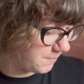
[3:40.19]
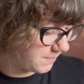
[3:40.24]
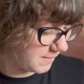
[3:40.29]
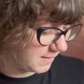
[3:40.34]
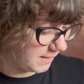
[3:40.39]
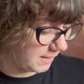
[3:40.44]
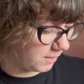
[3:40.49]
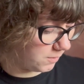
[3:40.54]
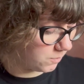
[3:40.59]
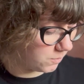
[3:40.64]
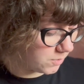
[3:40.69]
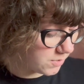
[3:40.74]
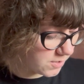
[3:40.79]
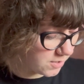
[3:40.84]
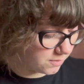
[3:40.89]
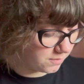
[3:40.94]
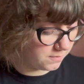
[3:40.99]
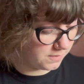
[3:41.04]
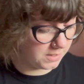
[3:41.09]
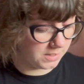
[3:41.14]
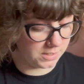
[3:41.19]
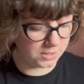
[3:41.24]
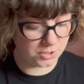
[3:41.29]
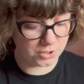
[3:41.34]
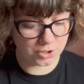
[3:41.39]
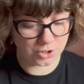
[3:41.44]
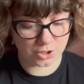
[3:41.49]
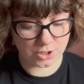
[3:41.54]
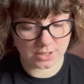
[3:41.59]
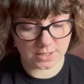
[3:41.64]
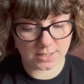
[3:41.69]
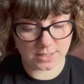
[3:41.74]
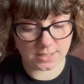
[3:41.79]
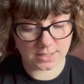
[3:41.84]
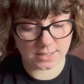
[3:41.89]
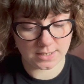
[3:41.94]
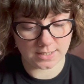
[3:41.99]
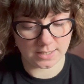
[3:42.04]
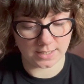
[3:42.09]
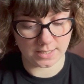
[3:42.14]
I also finished
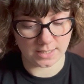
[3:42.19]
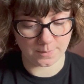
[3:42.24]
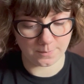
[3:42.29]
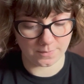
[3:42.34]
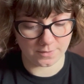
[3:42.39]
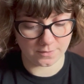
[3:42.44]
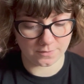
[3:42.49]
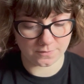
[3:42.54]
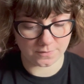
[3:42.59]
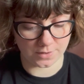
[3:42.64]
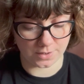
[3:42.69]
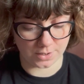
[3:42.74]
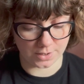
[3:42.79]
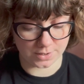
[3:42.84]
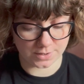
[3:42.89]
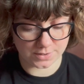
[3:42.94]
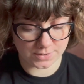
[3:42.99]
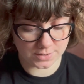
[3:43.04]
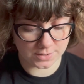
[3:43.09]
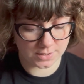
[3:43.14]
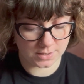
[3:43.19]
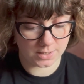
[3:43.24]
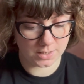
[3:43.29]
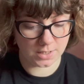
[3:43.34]
the first